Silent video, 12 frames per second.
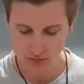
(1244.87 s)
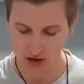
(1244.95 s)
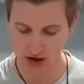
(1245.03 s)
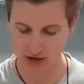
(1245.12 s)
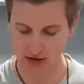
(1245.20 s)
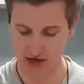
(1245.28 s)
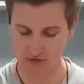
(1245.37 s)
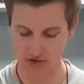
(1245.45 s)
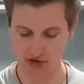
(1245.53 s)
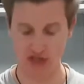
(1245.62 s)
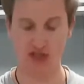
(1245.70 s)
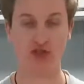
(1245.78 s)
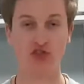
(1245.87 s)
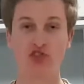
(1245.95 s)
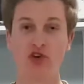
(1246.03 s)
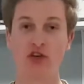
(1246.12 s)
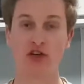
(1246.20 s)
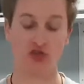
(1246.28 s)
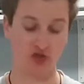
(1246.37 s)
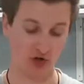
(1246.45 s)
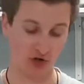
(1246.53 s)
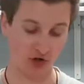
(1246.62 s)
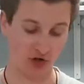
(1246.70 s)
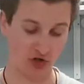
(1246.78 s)
I can definitely see this turning into a
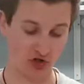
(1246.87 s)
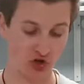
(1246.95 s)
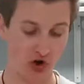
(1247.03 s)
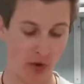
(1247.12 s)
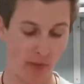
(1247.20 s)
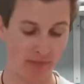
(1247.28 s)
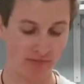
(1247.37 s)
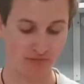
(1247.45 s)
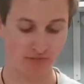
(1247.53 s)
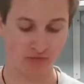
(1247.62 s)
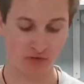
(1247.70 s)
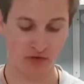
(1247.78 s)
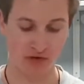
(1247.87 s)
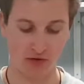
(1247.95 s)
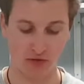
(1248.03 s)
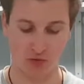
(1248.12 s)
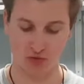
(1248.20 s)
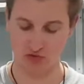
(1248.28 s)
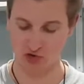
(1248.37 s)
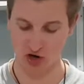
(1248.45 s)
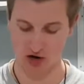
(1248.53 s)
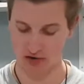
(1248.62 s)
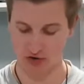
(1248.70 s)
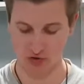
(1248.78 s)
cooking show. Or,
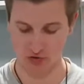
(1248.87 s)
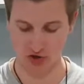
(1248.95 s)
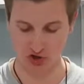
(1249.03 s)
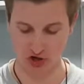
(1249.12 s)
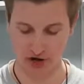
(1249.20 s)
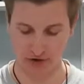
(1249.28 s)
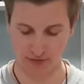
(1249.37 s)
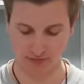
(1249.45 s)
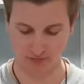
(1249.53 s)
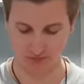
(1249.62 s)
yeah, a cooking channel.